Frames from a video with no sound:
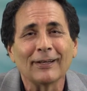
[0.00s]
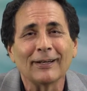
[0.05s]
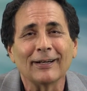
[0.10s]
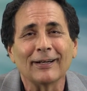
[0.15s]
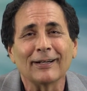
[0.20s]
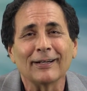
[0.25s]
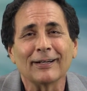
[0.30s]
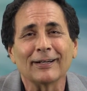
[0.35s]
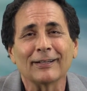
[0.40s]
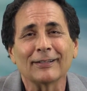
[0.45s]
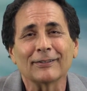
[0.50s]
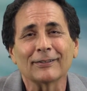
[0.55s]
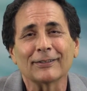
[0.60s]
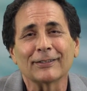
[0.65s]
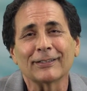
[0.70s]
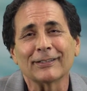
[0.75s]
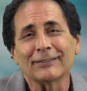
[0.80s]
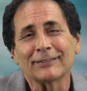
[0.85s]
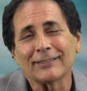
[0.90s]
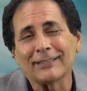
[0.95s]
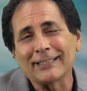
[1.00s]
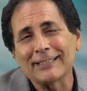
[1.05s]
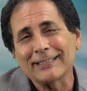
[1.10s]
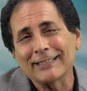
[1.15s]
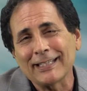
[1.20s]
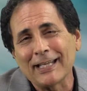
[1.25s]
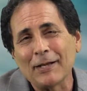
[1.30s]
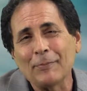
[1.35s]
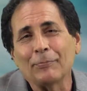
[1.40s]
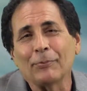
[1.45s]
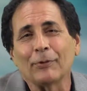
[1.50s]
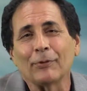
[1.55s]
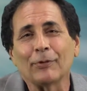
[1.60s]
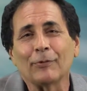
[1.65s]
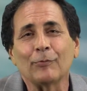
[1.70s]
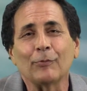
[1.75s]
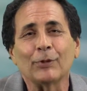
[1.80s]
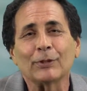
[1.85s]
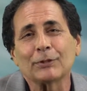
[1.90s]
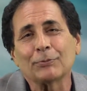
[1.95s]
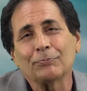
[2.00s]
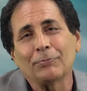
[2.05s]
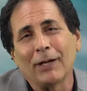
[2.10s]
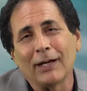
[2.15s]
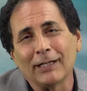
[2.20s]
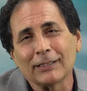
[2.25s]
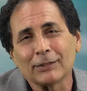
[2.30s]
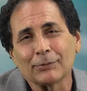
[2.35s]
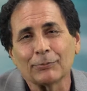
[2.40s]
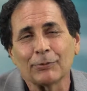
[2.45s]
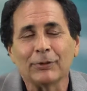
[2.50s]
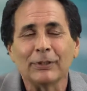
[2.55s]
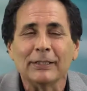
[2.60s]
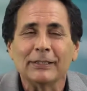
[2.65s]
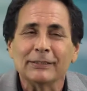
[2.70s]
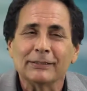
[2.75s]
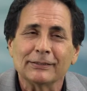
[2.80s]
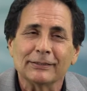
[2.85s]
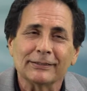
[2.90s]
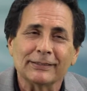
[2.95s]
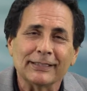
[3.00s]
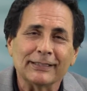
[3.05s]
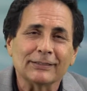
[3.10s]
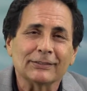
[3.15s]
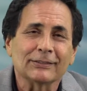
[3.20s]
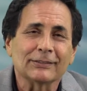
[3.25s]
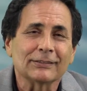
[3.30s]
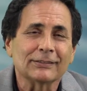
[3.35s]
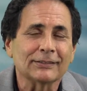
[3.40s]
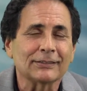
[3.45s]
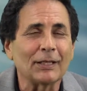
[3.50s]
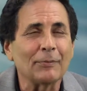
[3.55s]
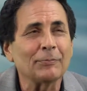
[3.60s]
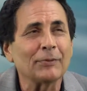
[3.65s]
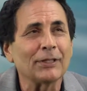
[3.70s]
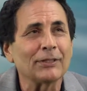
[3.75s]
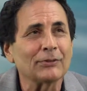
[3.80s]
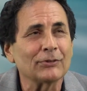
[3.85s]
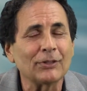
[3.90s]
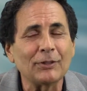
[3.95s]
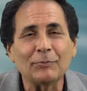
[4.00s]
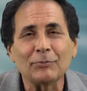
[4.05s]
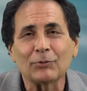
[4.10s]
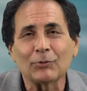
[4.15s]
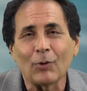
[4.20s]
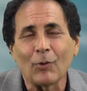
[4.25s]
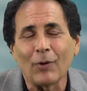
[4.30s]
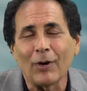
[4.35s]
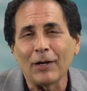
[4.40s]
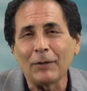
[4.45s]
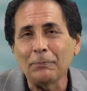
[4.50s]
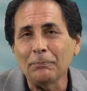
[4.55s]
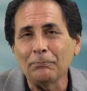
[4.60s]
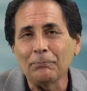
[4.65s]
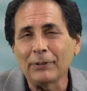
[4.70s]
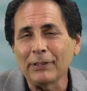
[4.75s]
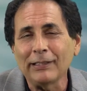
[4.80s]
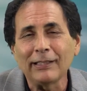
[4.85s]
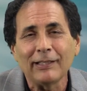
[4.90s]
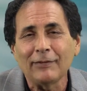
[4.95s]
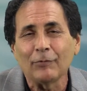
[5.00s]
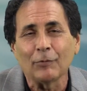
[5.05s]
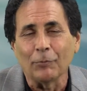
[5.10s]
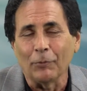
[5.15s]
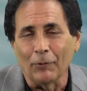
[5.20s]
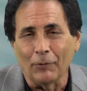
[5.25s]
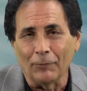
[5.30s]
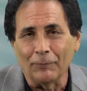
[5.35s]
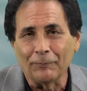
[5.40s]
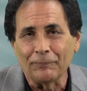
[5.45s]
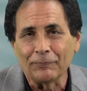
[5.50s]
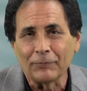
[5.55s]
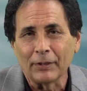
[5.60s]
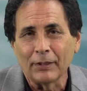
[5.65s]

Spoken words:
It's an example of what's possible. Something seems so unbelievable.